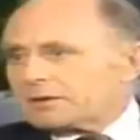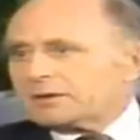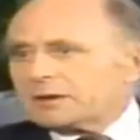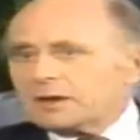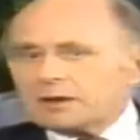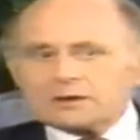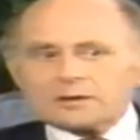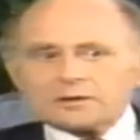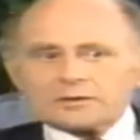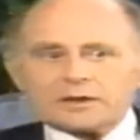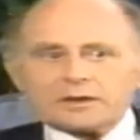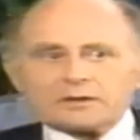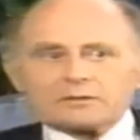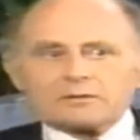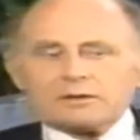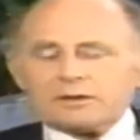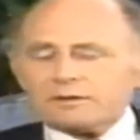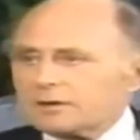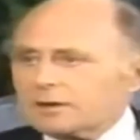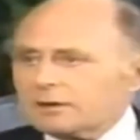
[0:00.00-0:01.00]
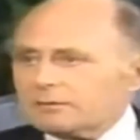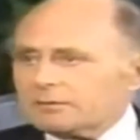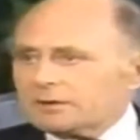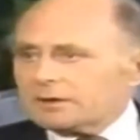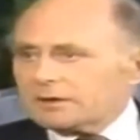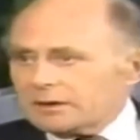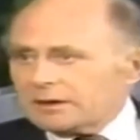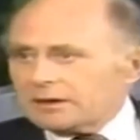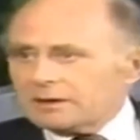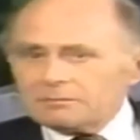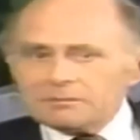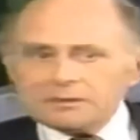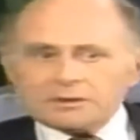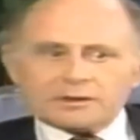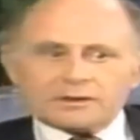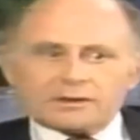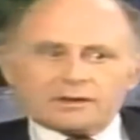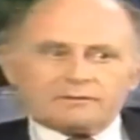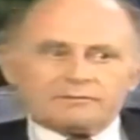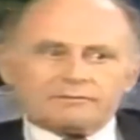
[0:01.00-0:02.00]
I was in Douglas Aircraft Company. They let me
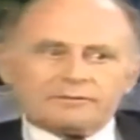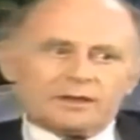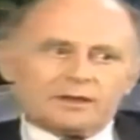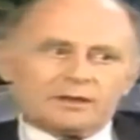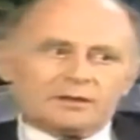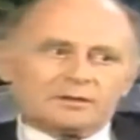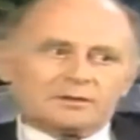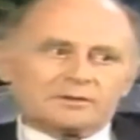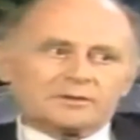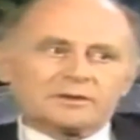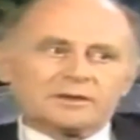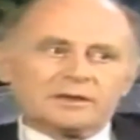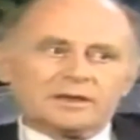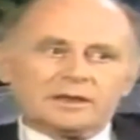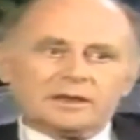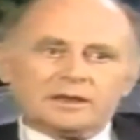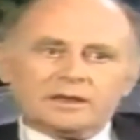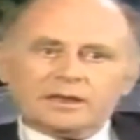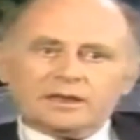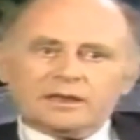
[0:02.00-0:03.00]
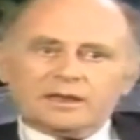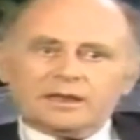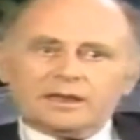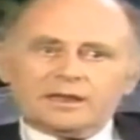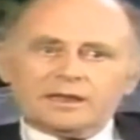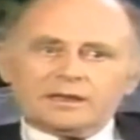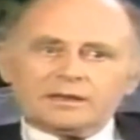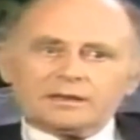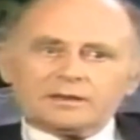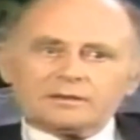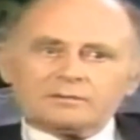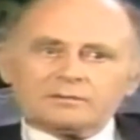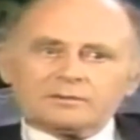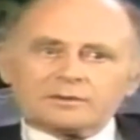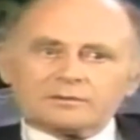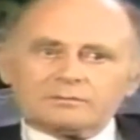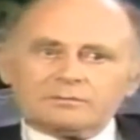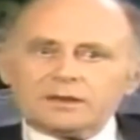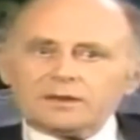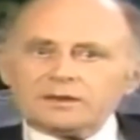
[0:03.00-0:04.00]
into their files, and it
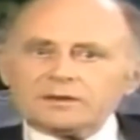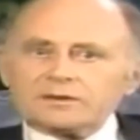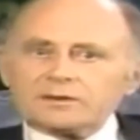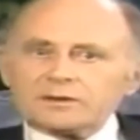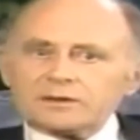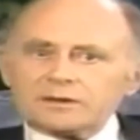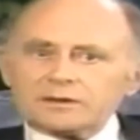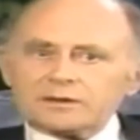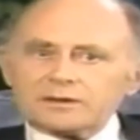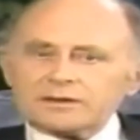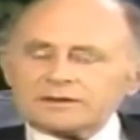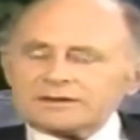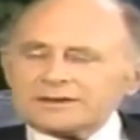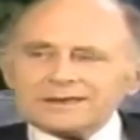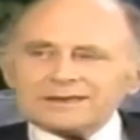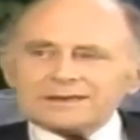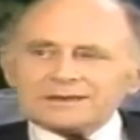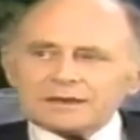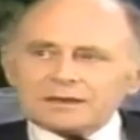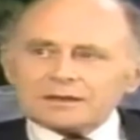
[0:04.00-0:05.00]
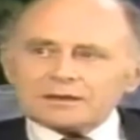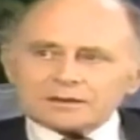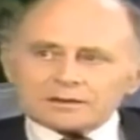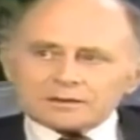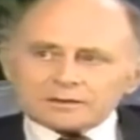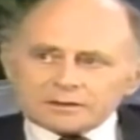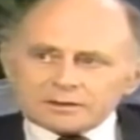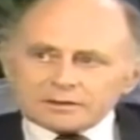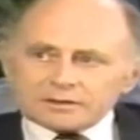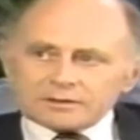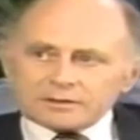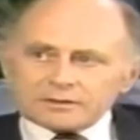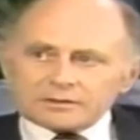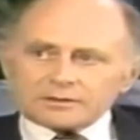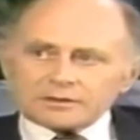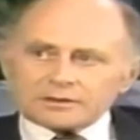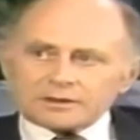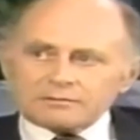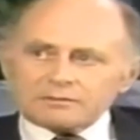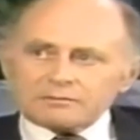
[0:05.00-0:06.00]
was amazing the detailed
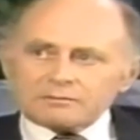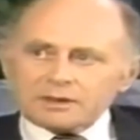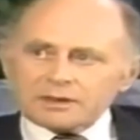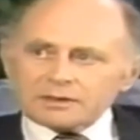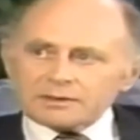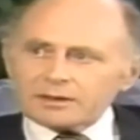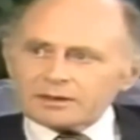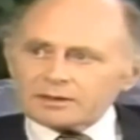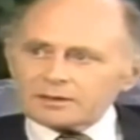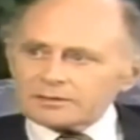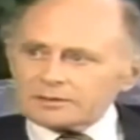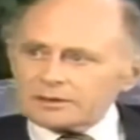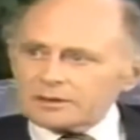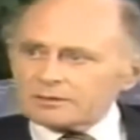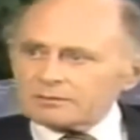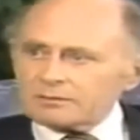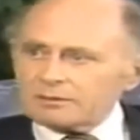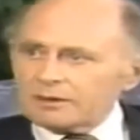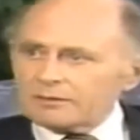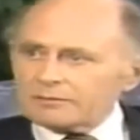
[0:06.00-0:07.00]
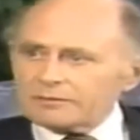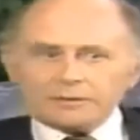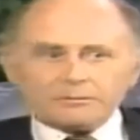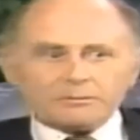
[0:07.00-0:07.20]
assistance given by Douglas Aircraft.